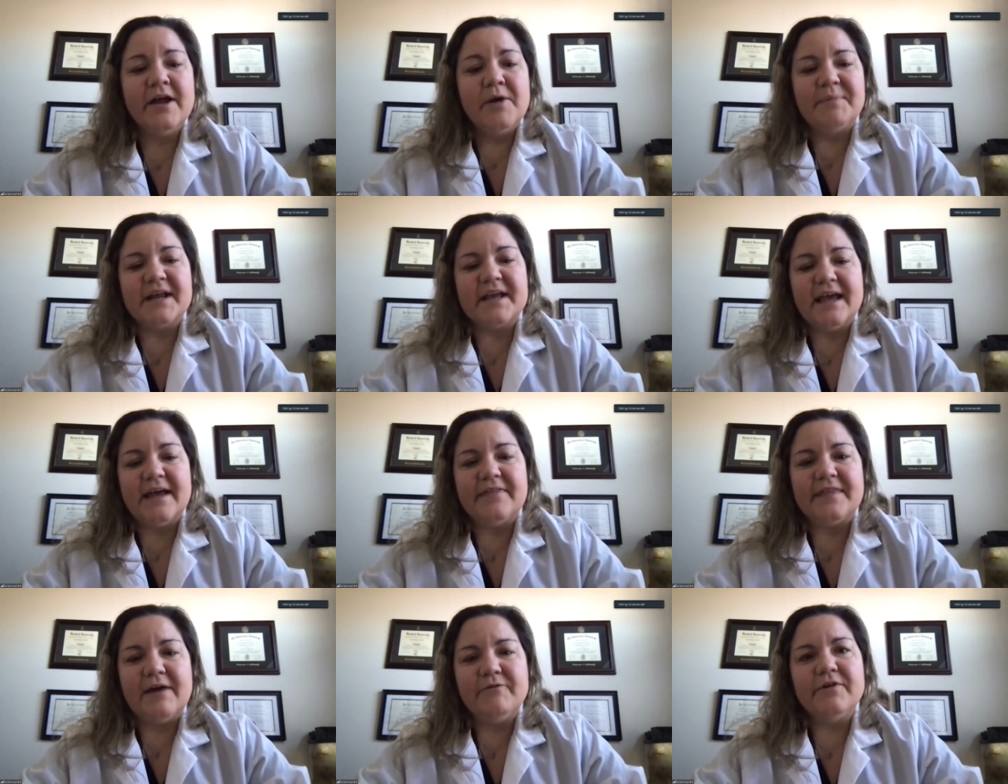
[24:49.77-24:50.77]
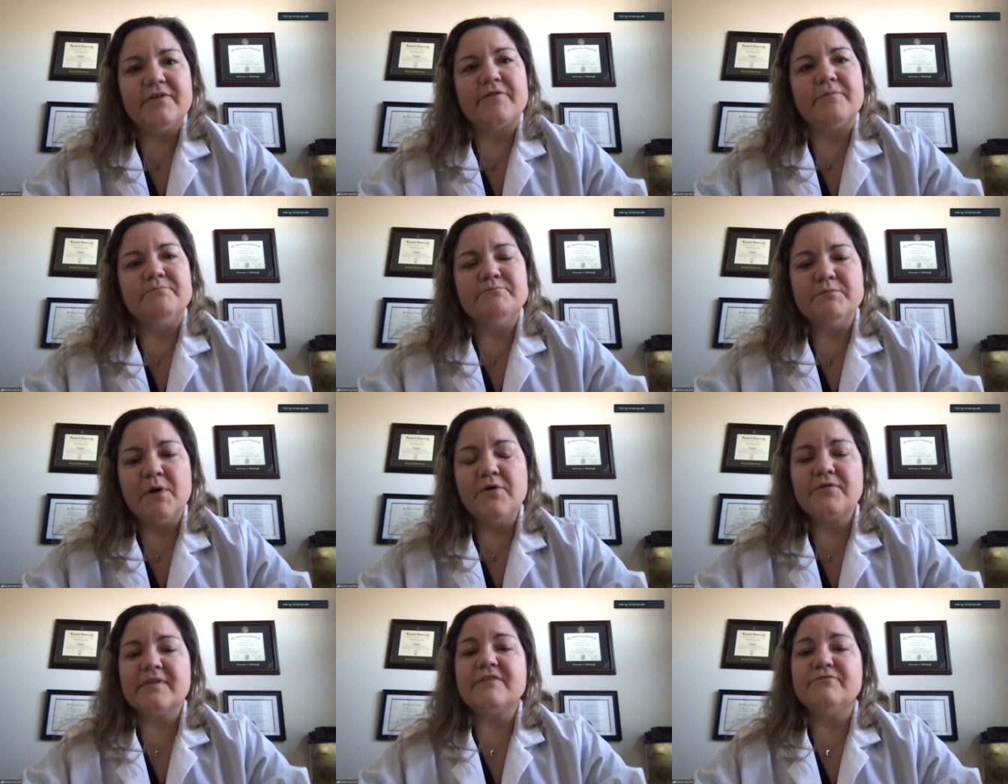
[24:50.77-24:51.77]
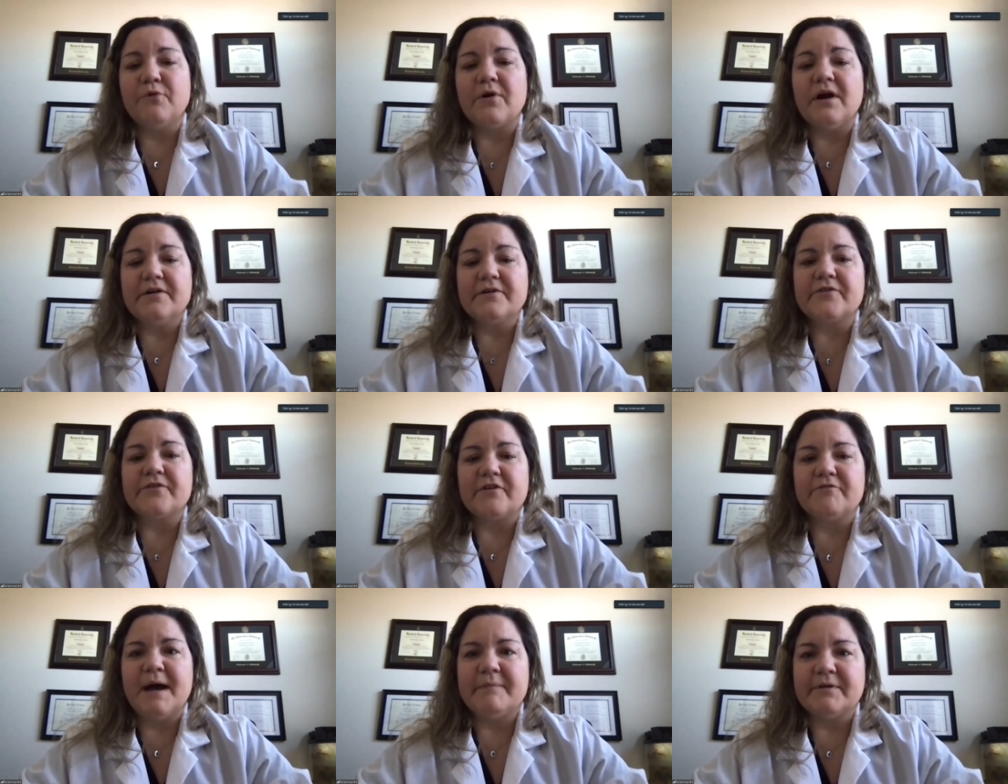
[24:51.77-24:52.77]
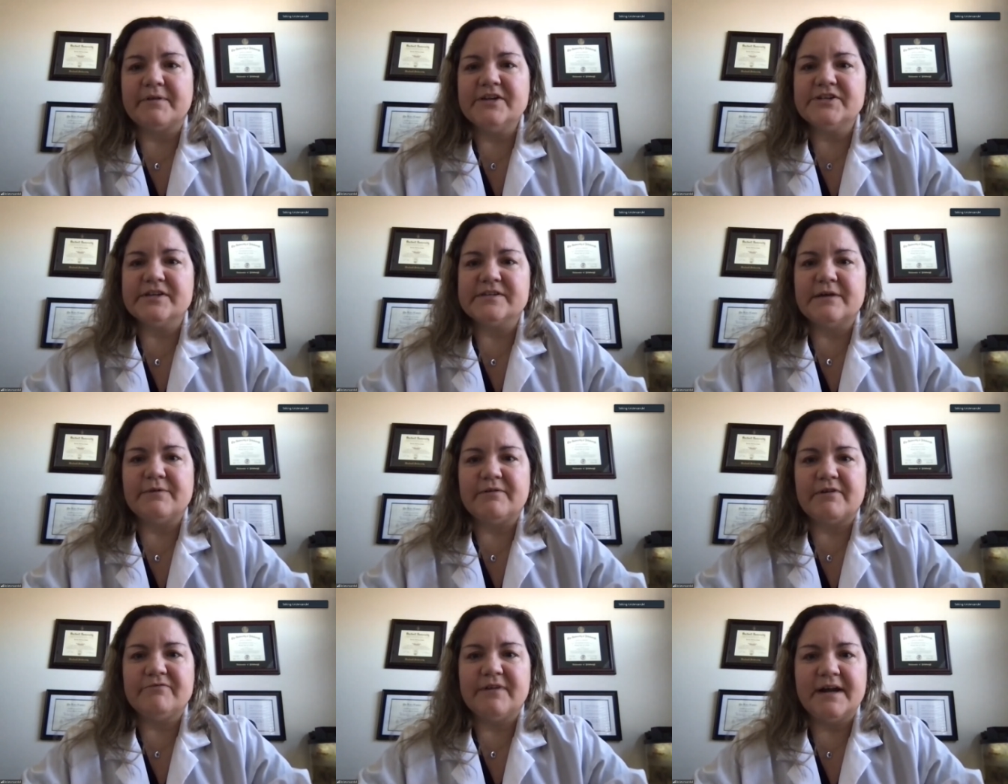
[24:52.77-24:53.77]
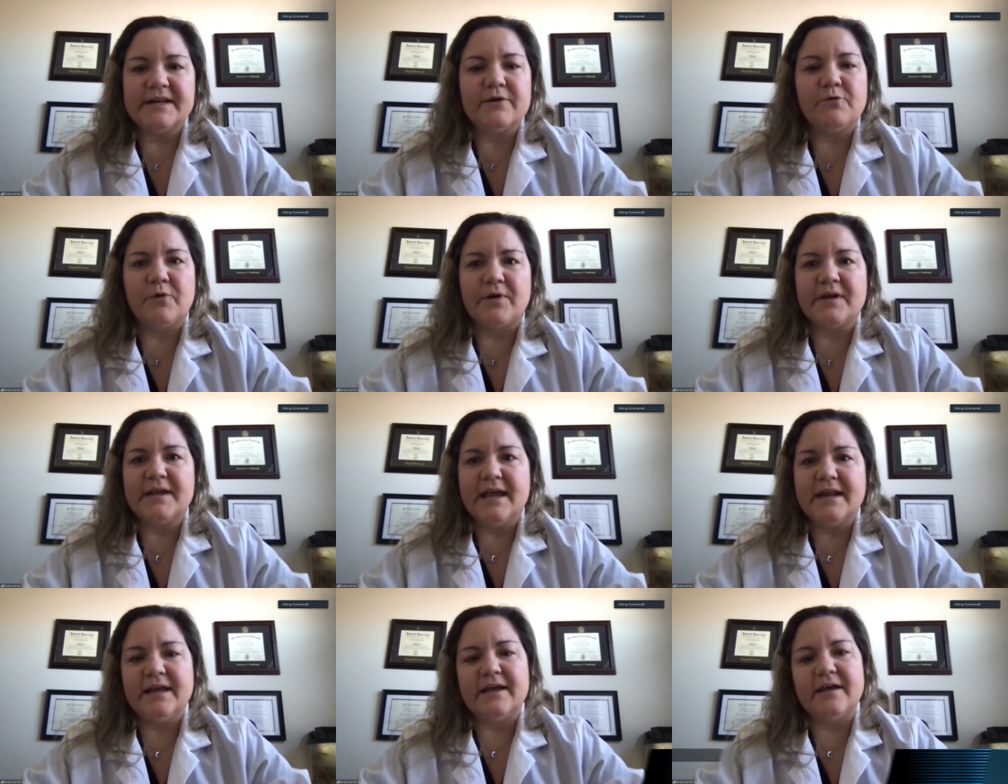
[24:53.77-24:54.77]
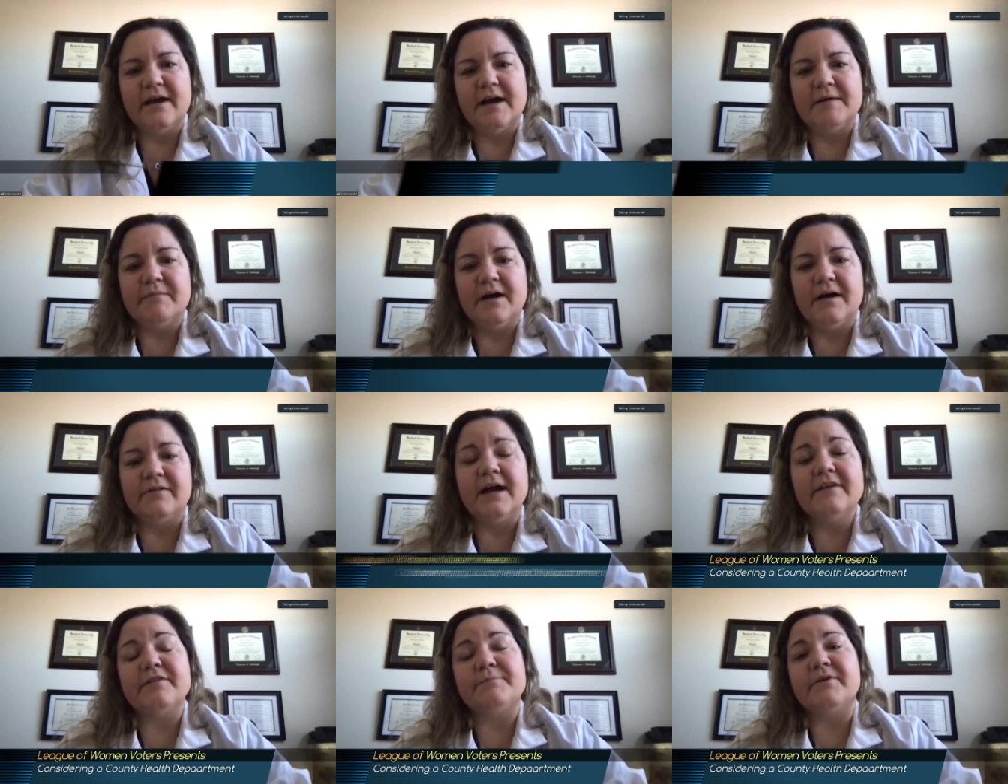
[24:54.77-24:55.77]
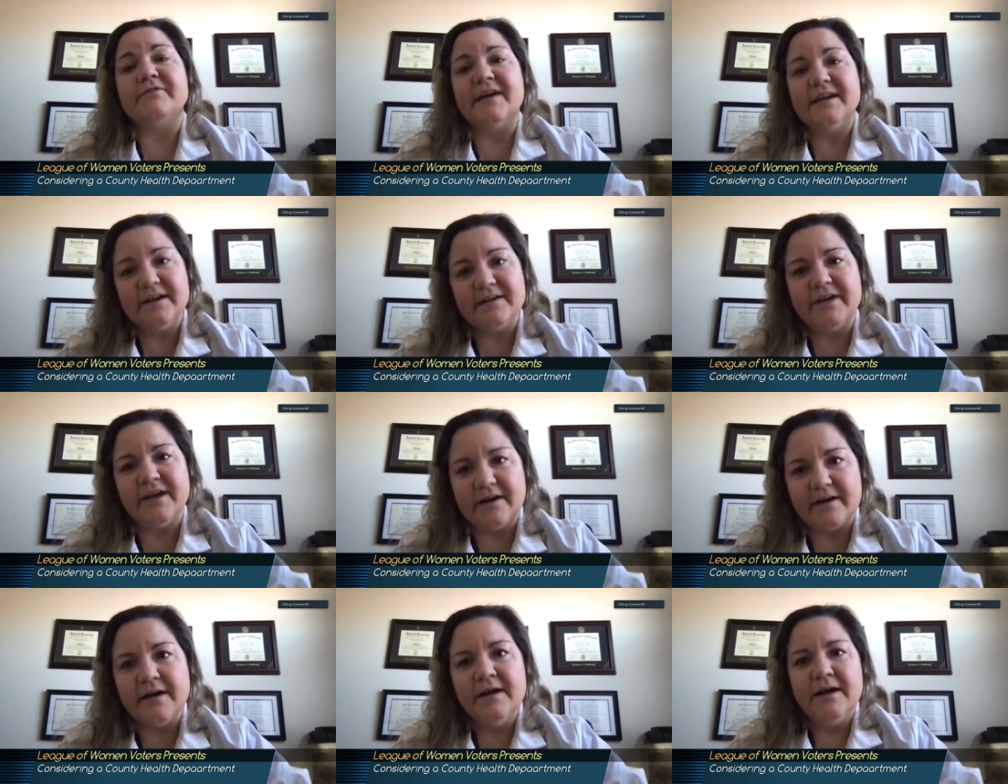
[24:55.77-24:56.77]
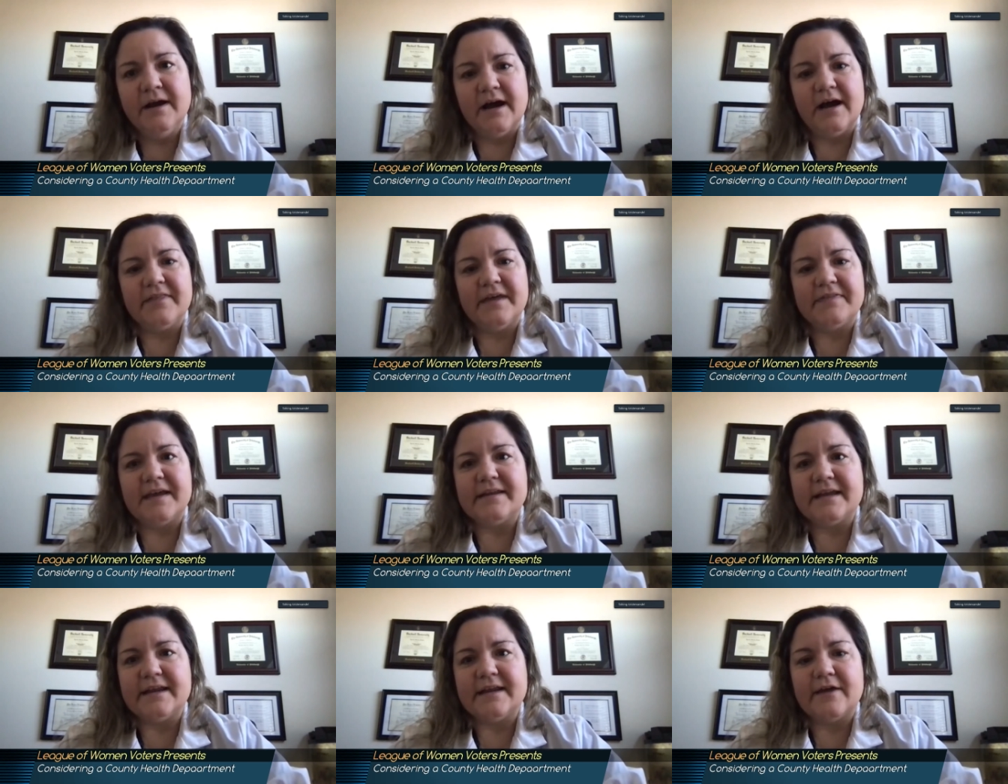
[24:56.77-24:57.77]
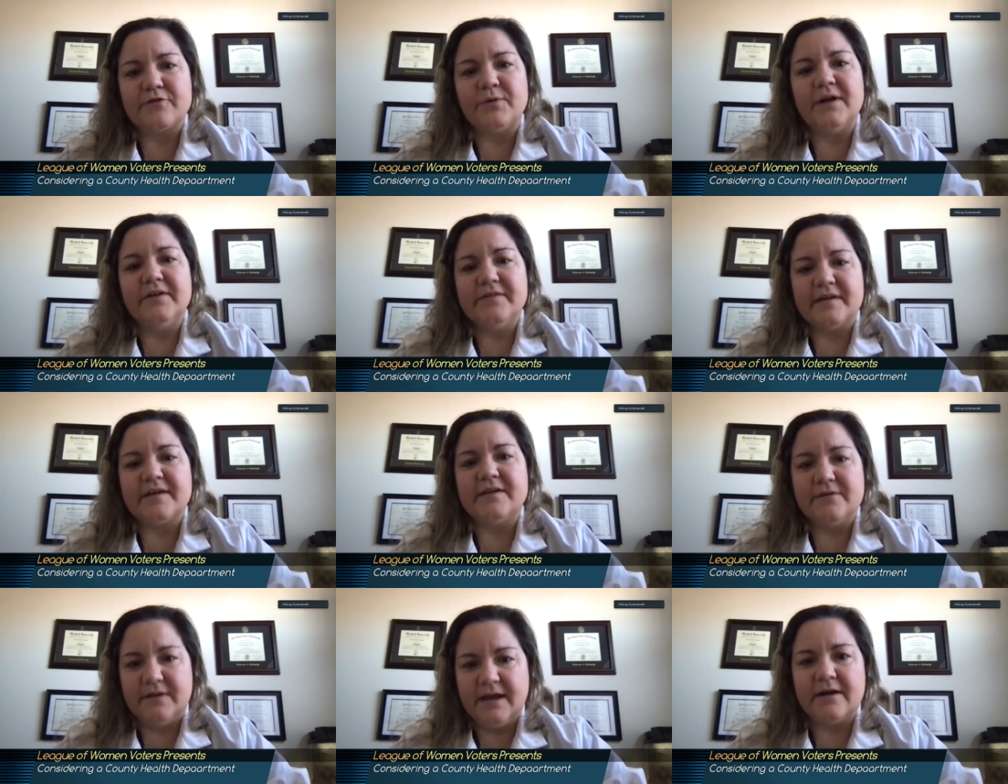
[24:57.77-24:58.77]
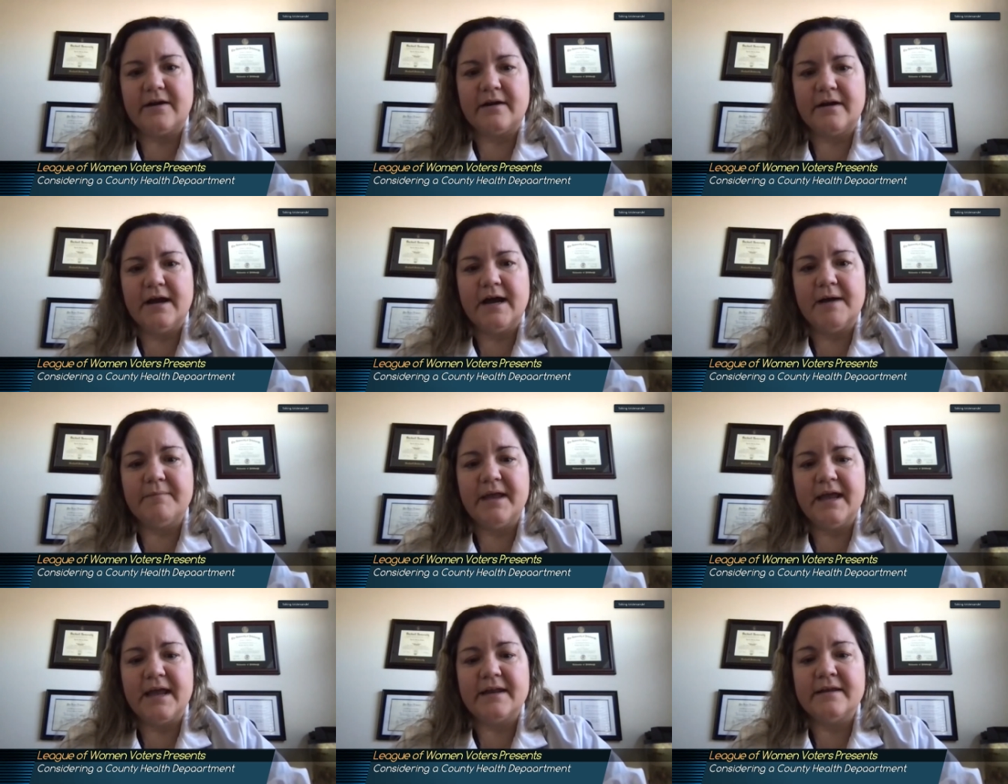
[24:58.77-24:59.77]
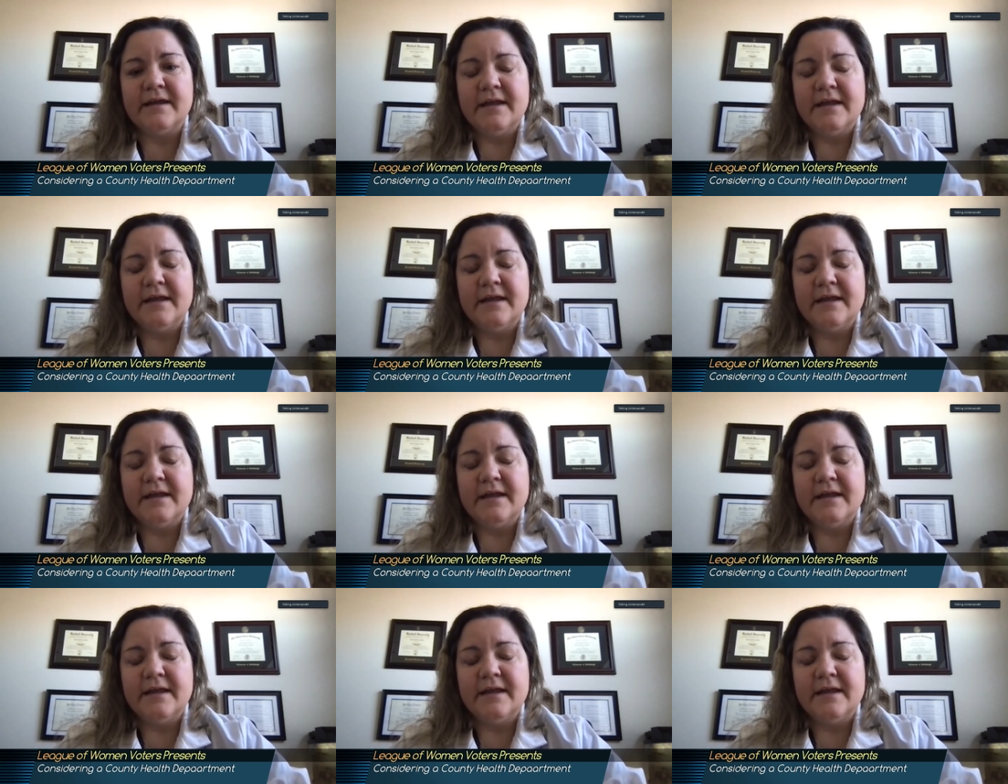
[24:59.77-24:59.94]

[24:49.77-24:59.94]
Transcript: But again, that mm-hmm. was mostly for underserved populations that we were finding weren't getting um, a lot of the preventative care uh, that they needed, as well as acute care um, and